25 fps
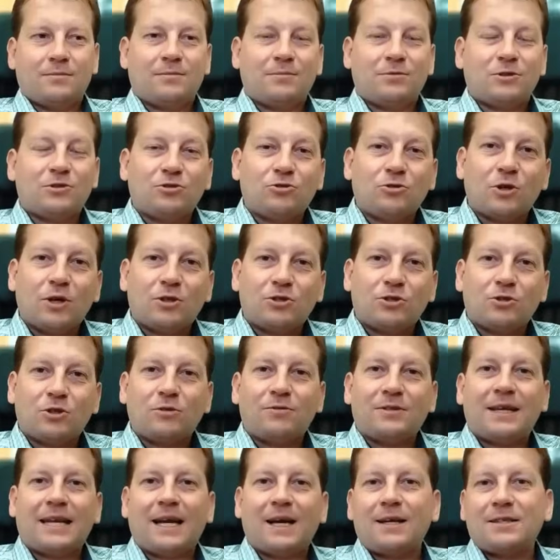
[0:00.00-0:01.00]
The structure
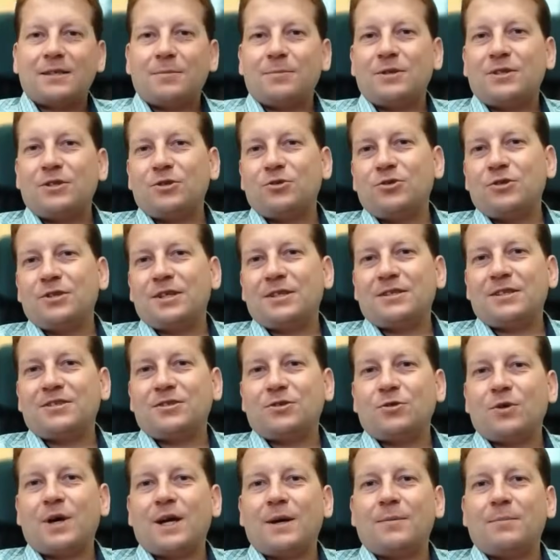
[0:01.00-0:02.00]
of the atom is usually
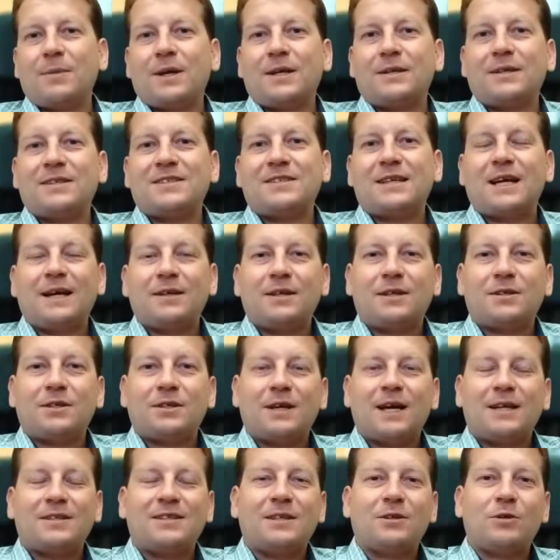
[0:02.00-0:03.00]
described by the standard
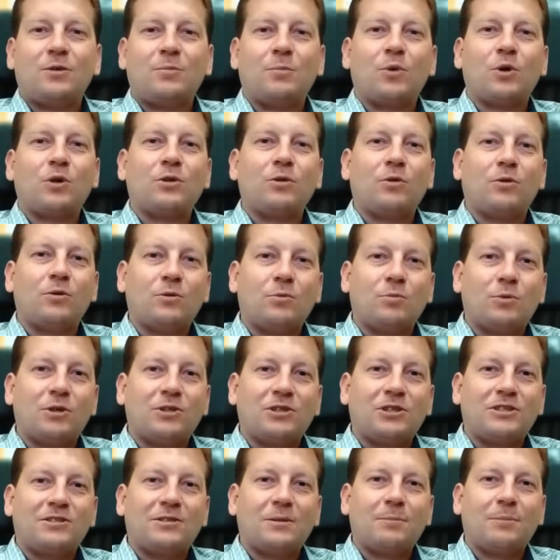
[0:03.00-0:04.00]
classical model,
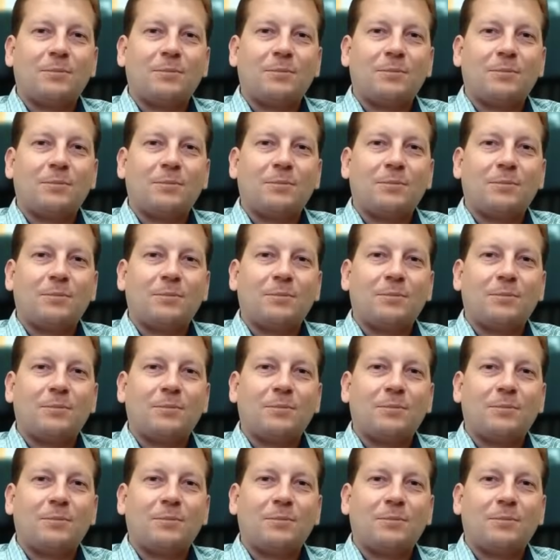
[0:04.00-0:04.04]
which is the